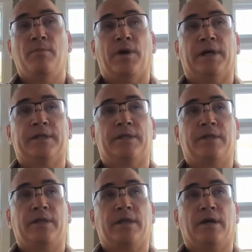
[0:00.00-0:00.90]
But
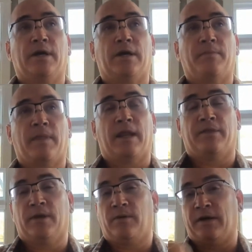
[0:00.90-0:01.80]
the um, and I
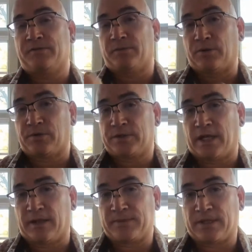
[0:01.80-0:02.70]
think we'll have some
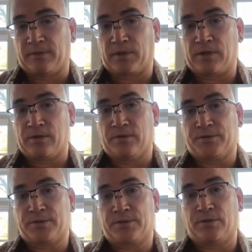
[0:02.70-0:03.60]
prototypes up here
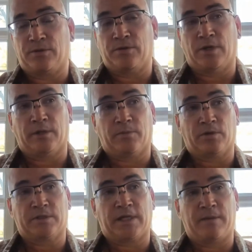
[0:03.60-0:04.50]
soon on the
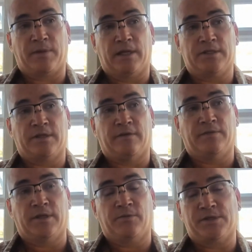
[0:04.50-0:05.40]
prototype page
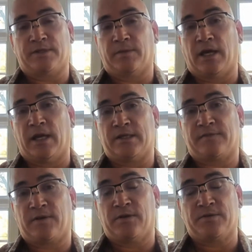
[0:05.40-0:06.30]
of the Wisdom Gaia
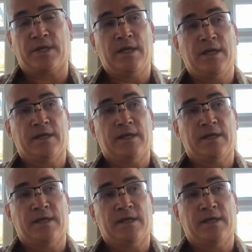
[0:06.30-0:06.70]
spheres.